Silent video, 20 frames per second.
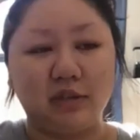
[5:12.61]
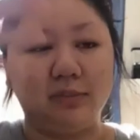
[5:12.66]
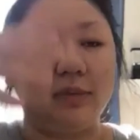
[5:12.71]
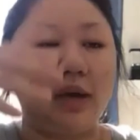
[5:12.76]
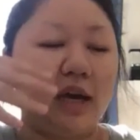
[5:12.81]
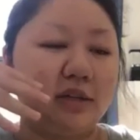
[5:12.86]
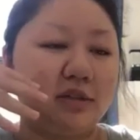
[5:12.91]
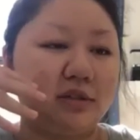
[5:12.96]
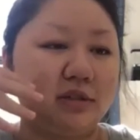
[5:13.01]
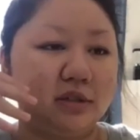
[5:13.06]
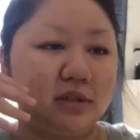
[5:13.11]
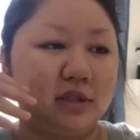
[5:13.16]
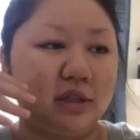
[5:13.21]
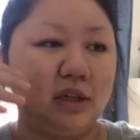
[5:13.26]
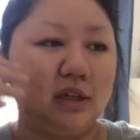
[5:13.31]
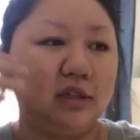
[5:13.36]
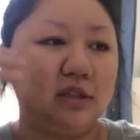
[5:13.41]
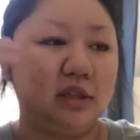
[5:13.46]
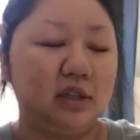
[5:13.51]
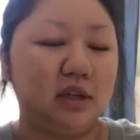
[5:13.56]
masters and
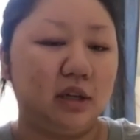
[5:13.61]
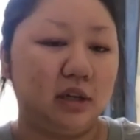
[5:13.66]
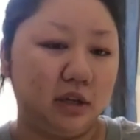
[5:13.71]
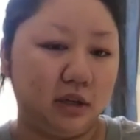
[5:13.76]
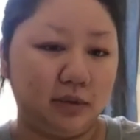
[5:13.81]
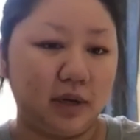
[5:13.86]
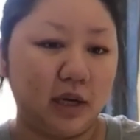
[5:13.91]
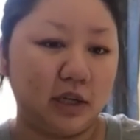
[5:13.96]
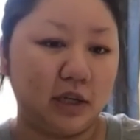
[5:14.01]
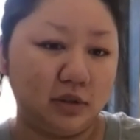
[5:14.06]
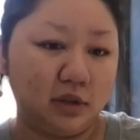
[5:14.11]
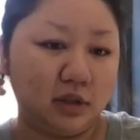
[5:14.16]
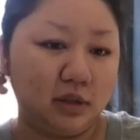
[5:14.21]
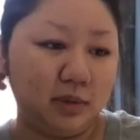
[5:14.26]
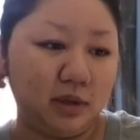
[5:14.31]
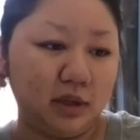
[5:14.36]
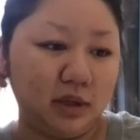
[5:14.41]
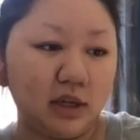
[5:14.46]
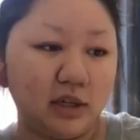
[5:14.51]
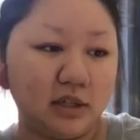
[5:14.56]
they did undergraduate
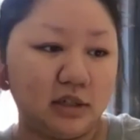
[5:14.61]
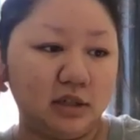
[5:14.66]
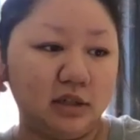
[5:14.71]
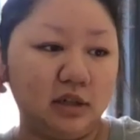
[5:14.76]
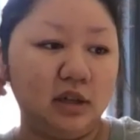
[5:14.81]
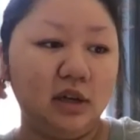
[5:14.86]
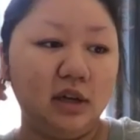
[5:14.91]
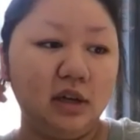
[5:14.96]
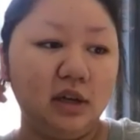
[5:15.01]
communication.